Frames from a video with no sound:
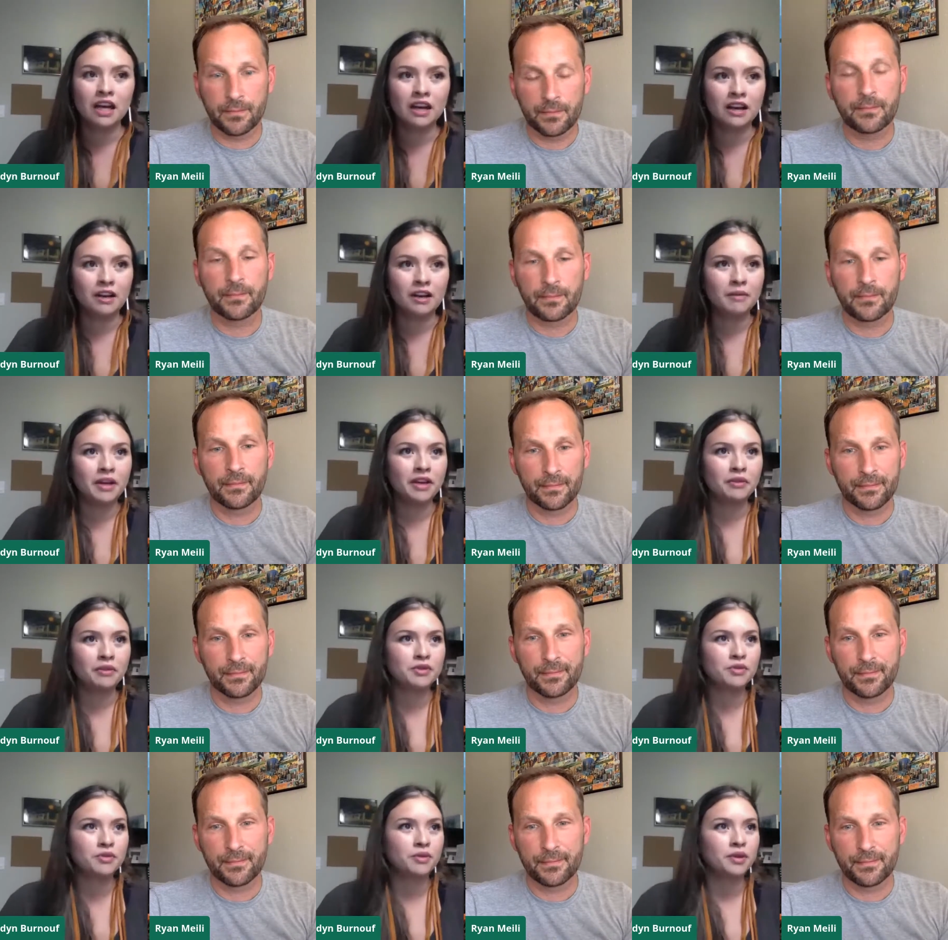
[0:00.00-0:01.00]
Speaker 1: um, and
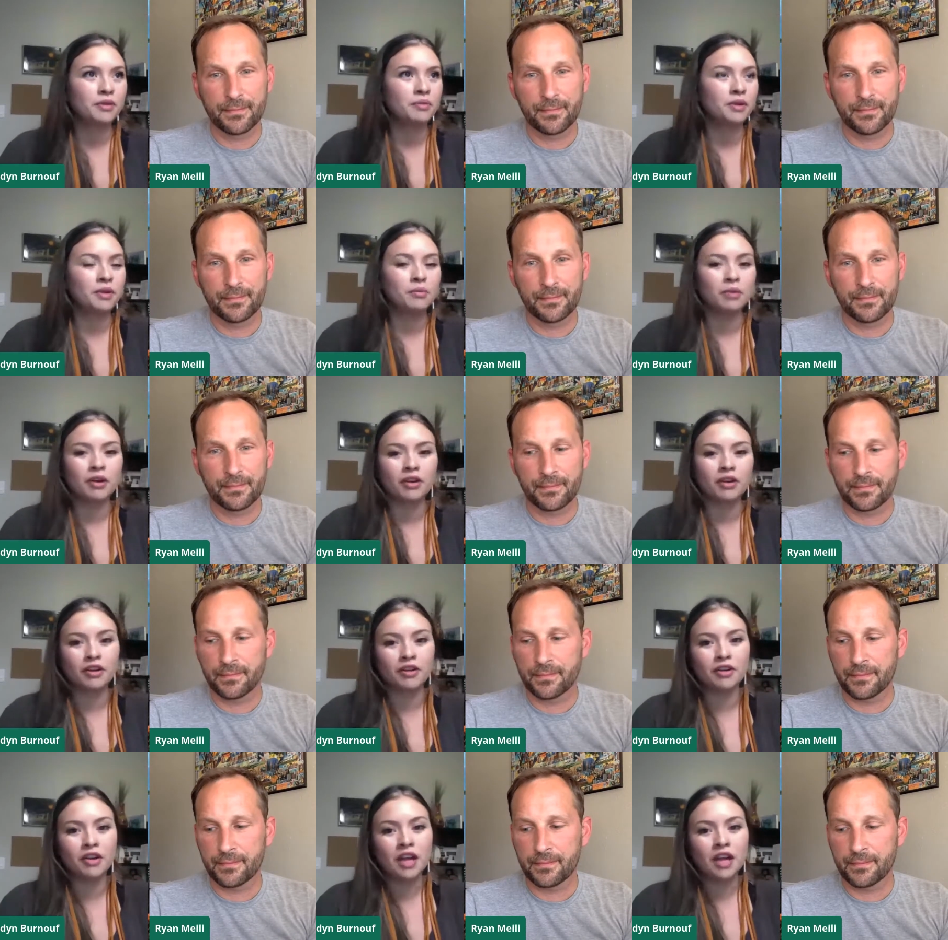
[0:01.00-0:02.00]
it was going to be
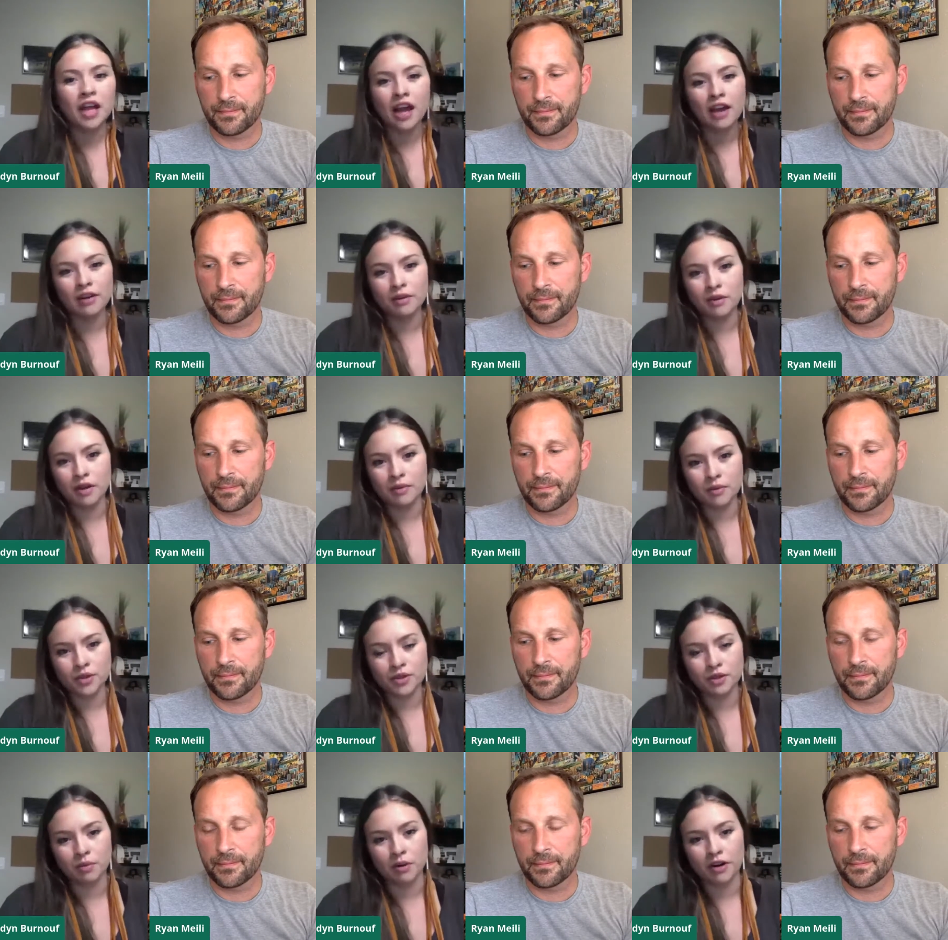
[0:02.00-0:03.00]
partnered, and, and we're
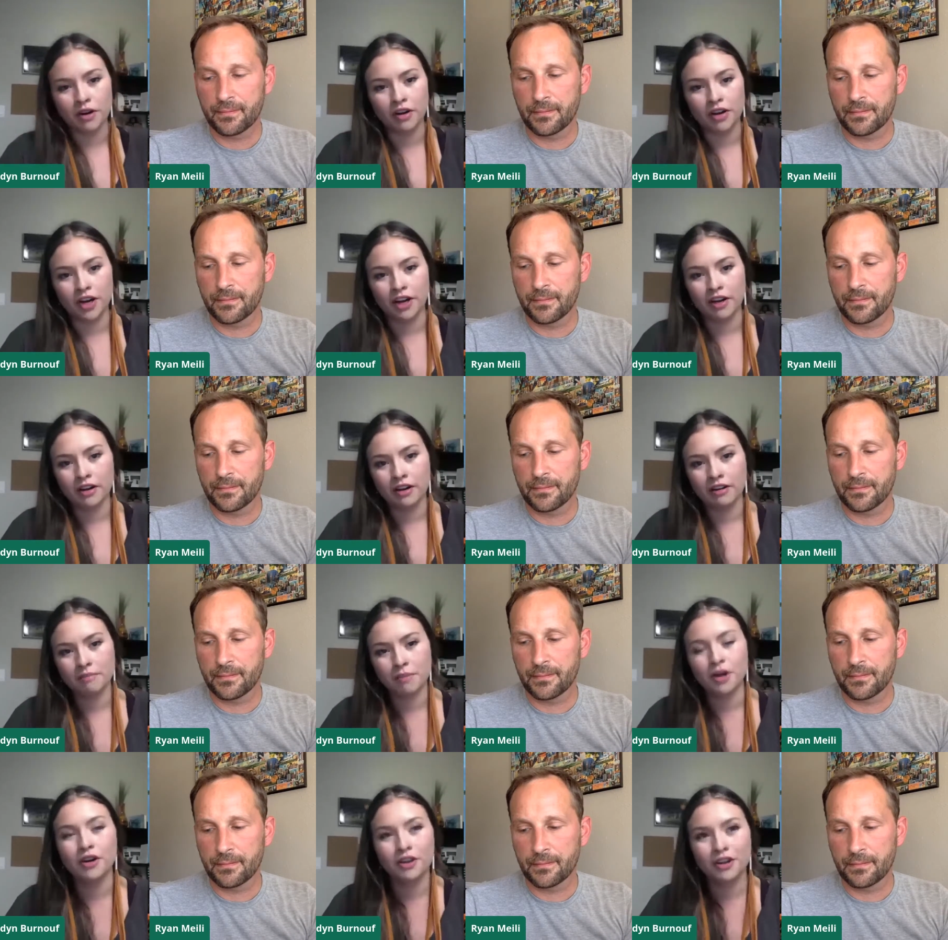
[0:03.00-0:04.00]
still partnering
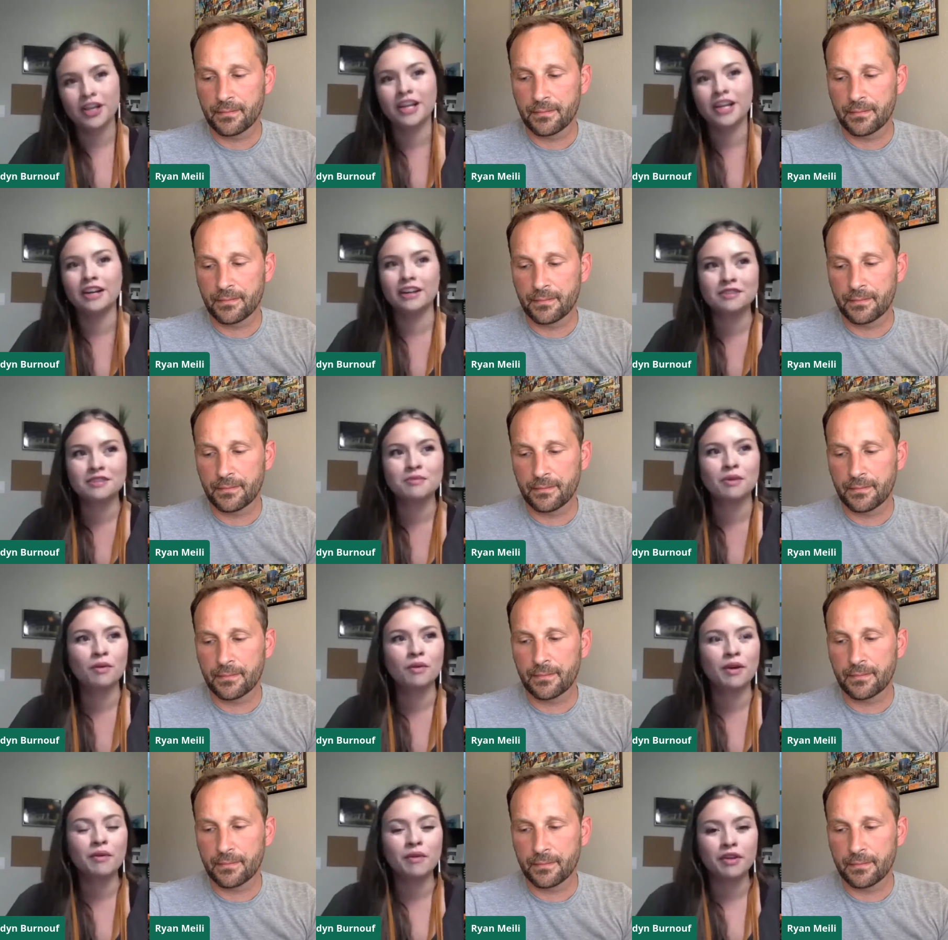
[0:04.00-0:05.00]
partnering in a small
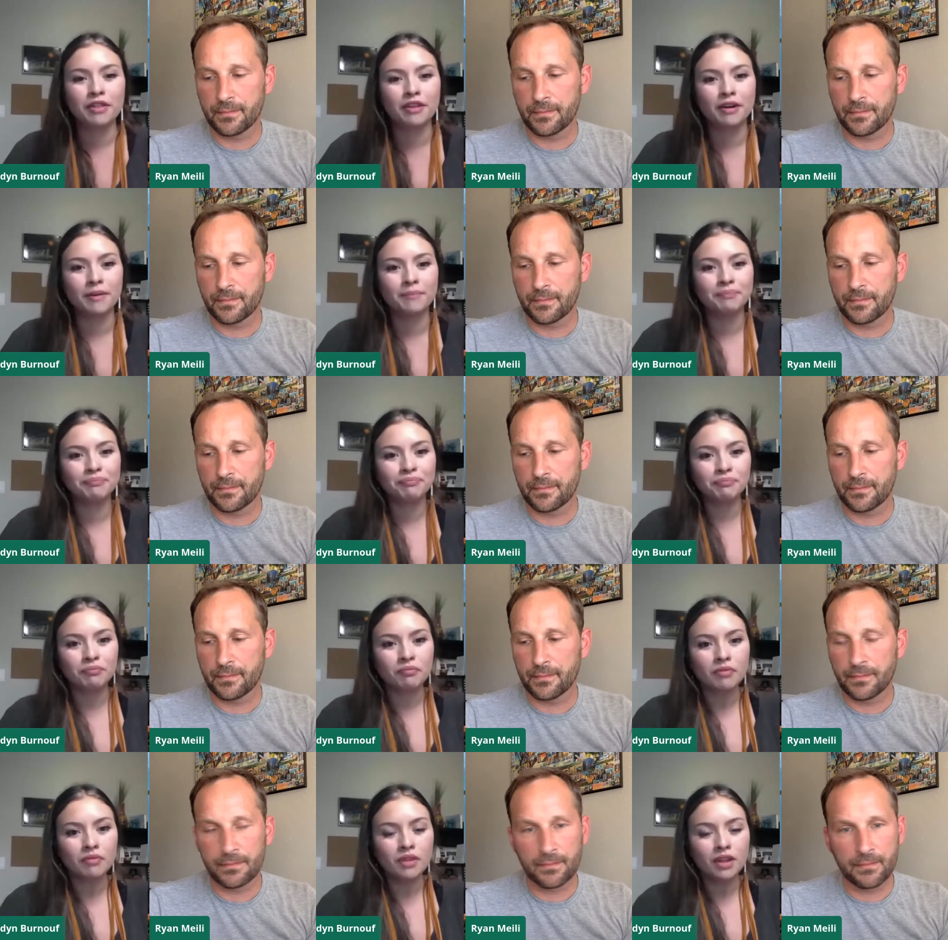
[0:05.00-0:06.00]
way with, um,
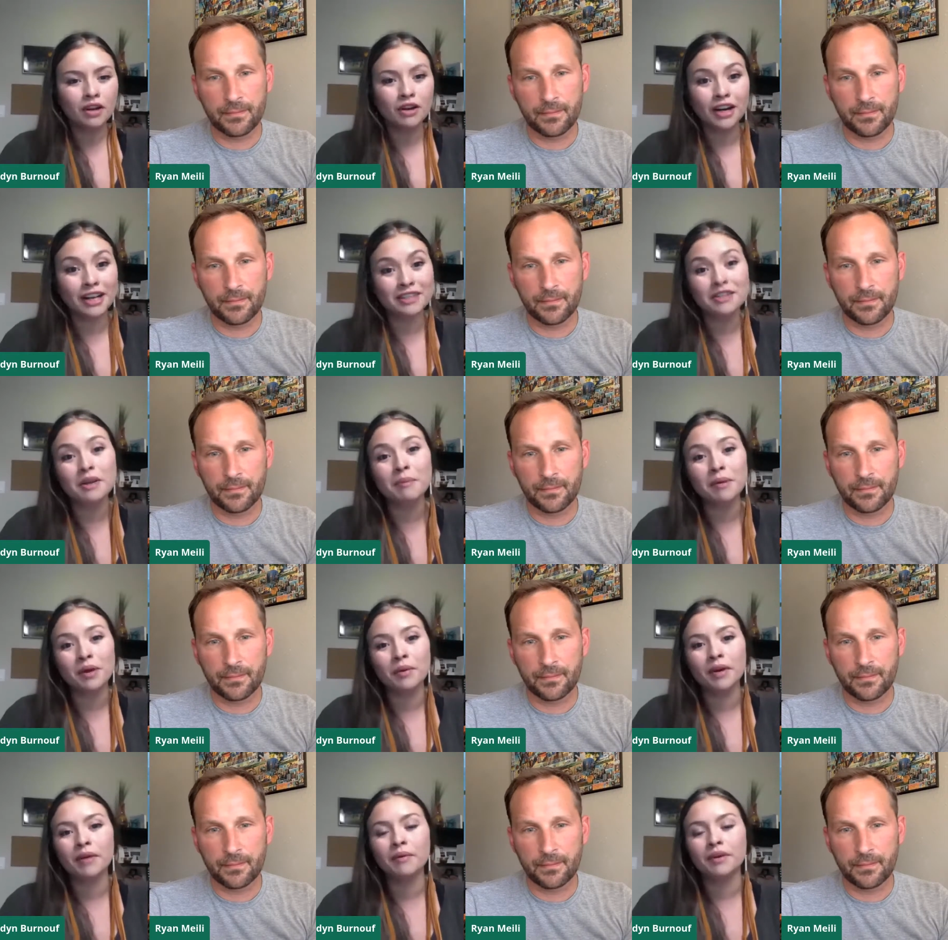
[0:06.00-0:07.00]
or I guess in a big
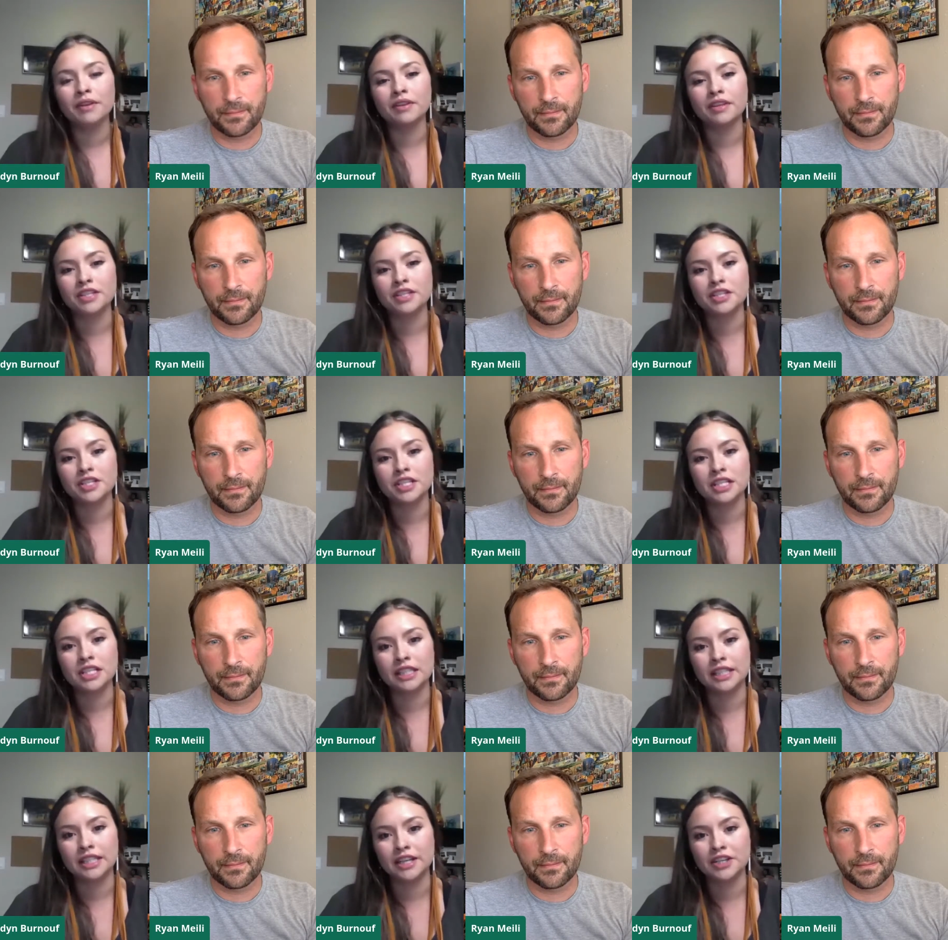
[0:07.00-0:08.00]
way with Indigenous
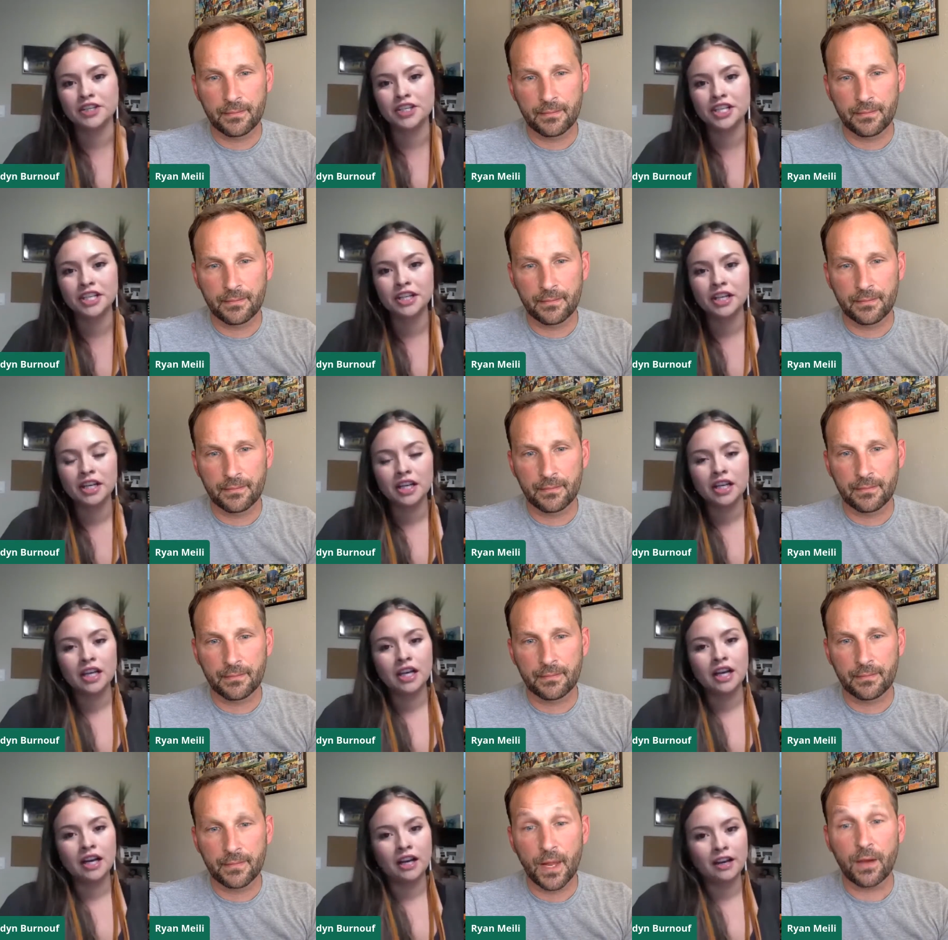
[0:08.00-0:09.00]
Clean Energy.
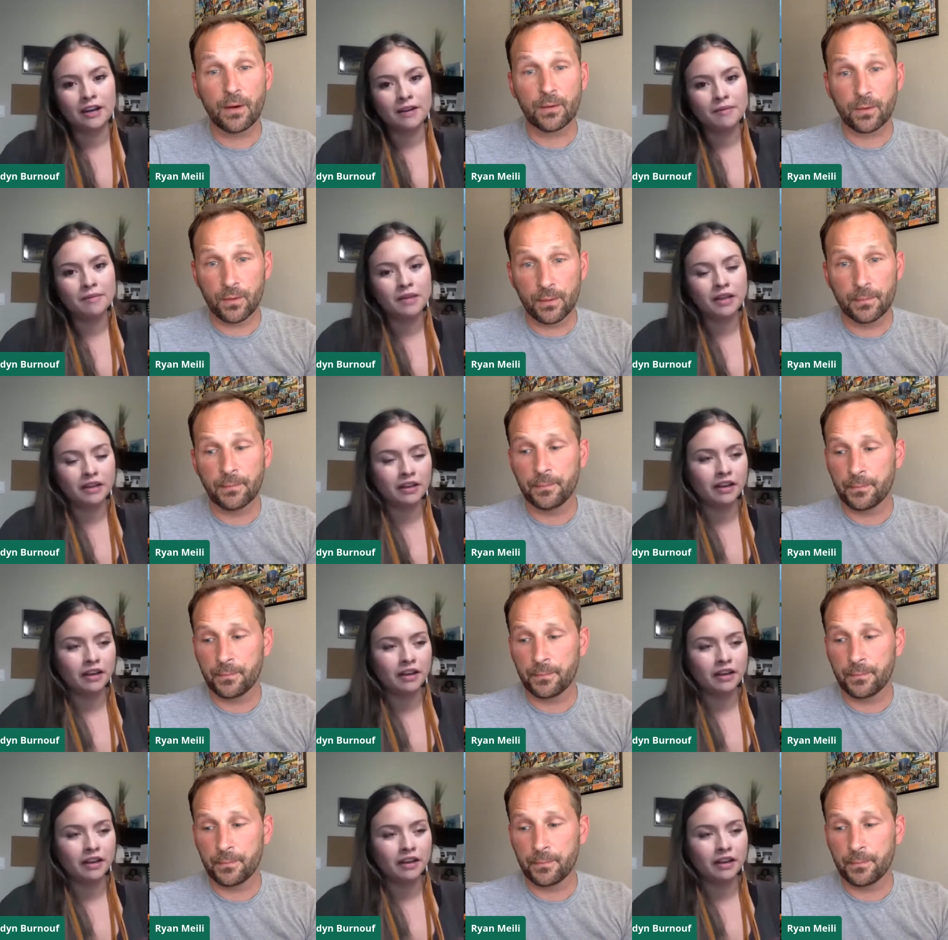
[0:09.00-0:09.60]
Um, okay.